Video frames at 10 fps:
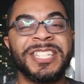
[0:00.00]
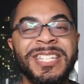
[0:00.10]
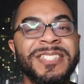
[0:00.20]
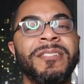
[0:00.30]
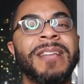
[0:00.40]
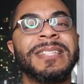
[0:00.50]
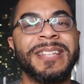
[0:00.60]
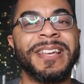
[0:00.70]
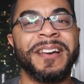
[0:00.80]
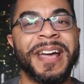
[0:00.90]
She doesn't like to
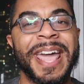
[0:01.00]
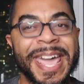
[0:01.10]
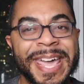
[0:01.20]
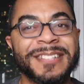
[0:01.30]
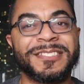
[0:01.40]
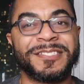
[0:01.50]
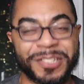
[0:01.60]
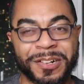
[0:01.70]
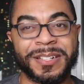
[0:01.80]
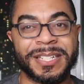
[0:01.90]
get her hands
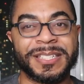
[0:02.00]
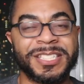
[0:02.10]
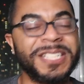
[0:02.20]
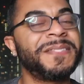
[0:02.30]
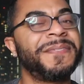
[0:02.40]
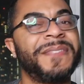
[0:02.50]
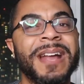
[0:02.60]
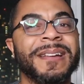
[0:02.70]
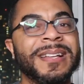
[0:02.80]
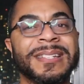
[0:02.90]
dirty. She's
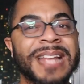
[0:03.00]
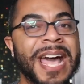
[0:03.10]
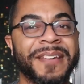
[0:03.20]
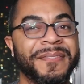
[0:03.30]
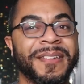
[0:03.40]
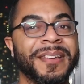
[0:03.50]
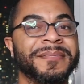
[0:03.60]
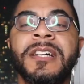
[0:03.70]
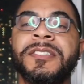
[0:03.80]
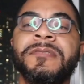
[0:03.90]
very
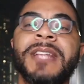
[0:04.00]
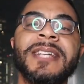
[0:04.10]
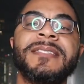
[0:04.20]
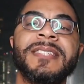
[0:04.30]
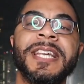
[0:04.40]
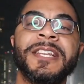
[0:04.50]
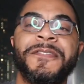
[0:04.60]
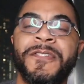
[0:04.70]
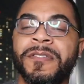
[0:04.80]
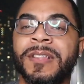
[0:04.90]
conniving. So next scene, a
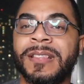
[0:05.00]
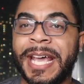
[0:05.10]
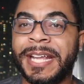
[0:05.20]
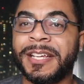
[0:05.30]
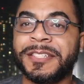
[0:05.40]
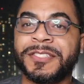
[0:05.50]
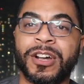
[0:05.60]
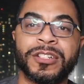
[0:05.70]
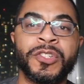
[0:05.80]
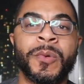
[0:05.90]
few of the ladies
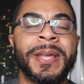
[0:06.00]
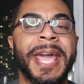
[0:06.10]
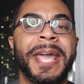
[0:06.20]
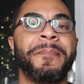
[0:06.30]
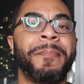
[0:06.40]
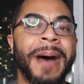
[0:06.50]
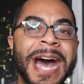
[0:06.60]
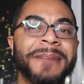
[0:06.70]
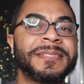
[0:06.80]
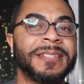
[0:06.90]
are doing a
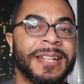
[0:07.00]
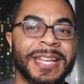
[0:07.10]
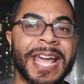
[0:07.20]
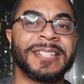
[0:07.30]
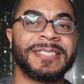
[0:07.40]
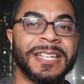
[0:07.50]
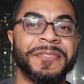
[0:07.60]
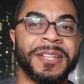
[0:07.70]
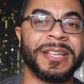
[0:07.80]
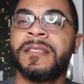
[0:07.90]
bobsledding
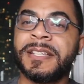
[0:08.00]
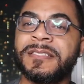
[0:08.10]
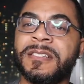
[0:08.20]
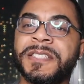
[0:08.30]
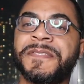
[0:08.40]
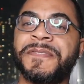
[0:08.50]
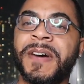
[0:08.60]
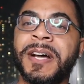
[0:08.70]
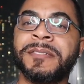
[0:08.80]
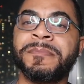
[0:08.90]
activity. This looks
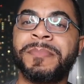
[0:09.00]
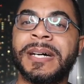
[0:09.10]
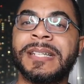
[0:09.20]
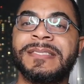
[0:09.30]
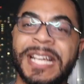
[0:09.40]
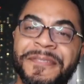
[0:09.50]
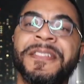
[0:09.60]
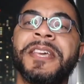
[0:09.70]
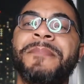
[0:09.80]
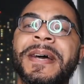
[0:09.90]
fun, but
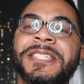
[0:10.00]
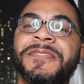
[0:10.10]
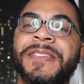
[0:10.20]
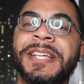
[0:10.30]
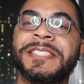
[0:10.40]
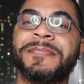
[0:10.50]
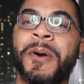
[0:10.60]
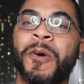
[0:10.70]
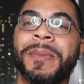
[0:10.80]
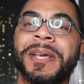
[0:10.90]
definitely a Best Fiends
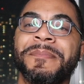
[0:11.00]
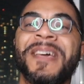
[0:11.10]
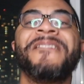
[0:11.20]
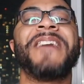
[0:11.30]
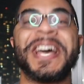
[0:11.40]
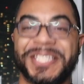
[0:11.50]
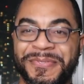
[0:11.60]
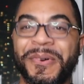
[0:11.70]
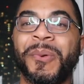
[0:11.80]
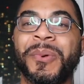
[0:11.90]
moment. Fast
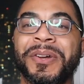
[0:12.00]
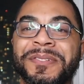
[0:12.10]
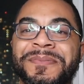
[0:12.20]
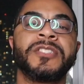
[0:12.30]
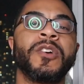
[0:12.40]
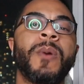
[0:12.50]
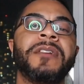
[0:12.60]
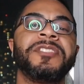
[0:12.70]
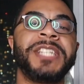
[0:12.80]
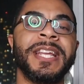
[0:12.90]
forward. So
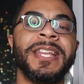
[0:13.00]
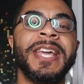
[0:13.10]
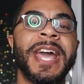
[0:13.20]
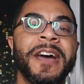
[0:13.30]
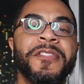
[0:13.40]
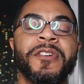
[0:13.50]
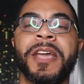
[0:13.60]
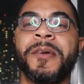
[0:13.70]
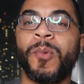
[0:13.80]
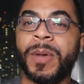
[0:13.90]
while Jenny, Heather,
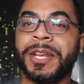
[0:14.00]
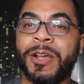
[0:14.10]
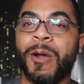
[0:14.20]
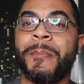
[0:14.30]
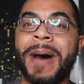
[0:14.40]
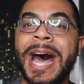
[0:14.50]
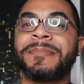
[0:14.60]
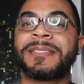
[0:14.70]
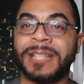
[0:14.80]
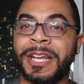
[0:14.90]
and Whitney are
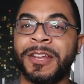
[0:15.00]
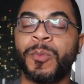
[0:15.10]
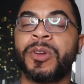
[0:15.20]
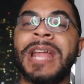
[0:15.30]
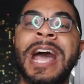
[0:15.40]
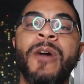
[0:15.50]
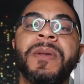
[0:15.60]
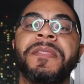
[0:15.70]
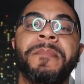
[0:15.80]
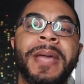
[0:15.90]
bobsledding, we're now
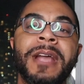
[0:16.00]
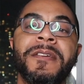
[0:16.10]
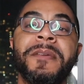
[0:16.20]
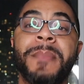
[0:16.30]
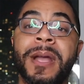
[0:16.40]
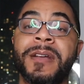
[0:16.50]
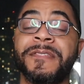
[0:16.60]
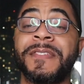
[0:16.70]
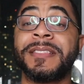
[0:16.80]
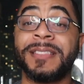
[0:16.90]
with Mary,
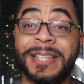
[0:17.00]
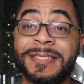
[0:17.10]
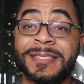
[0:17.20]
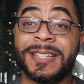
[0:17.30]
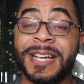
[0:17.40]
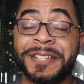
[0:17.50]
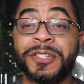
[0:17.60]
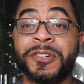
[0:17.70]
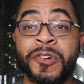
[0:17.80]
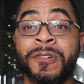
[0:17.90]
Meredith, and Lisa as
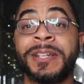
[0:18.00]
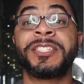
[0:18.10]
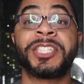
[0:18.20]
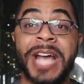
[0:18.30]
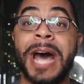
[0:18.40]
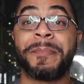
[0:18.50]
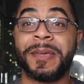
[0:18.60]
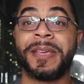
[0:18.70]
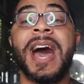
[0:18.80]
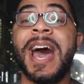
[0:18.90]
they're going shopping.
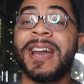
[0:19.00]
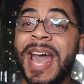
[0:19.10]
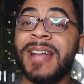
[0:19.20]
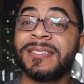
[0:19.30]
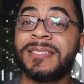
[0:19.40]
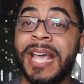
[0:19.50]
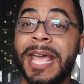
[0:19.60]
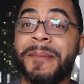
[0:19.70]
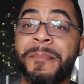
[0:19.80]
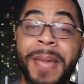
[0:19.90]
I gotta
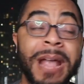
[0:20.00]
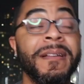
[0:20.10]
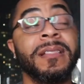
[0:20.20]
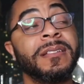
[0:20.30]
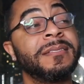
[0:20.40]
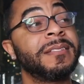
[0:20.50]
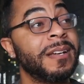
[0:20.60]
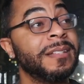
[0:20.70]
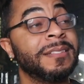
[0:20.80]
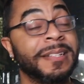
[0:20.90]
say, Mary looks
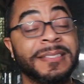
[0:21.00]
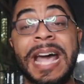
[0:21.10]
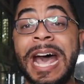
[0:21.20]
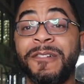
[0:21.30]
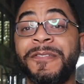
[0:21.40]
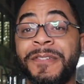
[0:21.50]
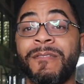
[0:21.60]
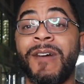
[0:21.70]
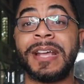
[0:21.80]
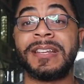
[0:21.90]
good in this outfit
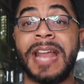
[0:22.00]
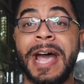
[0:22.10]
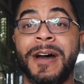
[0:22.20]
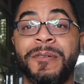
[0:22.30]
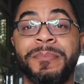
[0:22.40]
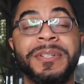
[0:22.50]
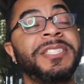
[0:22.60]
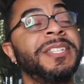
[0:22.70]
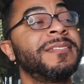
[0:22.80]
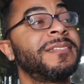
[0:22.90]
right now, but
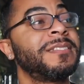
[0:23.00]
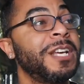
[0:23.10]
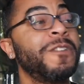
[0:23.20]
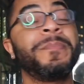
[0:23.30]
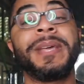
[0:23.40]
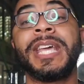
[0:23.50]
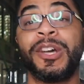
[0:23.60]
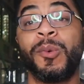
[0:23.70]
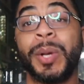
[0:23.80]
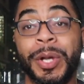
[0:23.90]
she's still being a
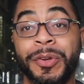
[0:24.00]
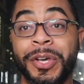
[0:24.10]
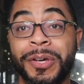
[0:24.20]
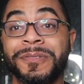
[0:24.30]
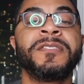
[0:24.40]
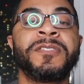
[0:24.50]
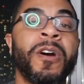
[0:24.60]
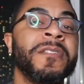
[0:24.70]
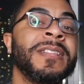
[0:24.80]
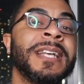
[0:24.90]
weirdo. So
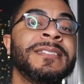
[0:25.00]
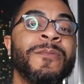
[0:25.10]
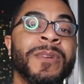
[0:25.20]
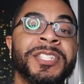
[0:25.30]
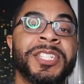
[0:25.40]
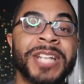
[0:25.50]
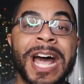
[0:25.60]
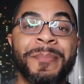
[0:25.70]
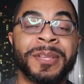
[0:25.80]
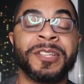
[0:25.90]
all the ladies that went
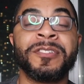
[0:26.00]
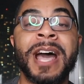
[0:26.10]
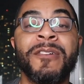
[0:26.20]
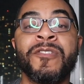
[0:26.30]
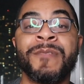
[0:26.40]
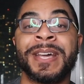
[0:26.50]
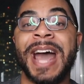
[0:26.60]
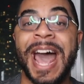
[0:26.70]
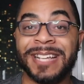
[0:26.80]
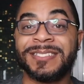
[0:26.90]
shopping, they're now going
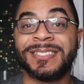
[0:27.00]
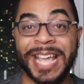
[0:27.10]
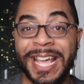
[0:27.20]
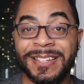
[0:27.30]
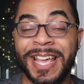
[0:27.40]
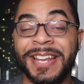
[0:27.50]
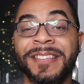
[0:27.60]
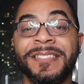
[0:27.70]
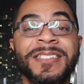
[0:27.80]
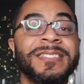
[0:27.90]
ice skating, and it
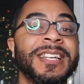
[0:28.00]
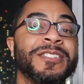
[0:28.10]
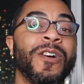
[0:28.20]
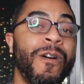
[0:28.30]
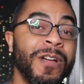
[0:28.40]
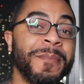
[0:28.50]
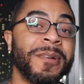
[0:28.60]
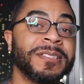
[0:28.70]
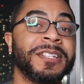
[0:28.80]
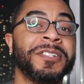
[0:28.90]
looks like the only
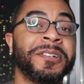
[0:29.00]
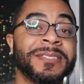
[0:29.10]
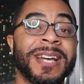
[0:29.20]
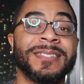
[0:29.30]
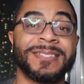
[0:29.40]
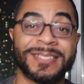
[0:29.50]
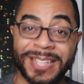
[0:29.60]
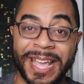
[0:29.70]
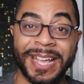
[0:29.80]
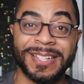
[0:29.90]
person that knows how to
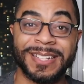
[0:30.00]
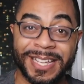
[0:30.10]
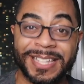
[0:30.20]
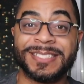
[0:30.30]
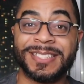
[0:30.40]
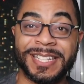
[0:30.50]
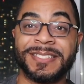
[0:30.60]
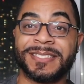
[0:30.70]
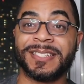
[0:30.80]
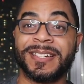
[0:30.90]
skate is
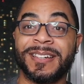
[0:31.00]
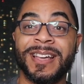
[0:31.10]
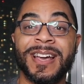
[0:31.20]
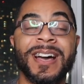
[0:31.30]
Lisa.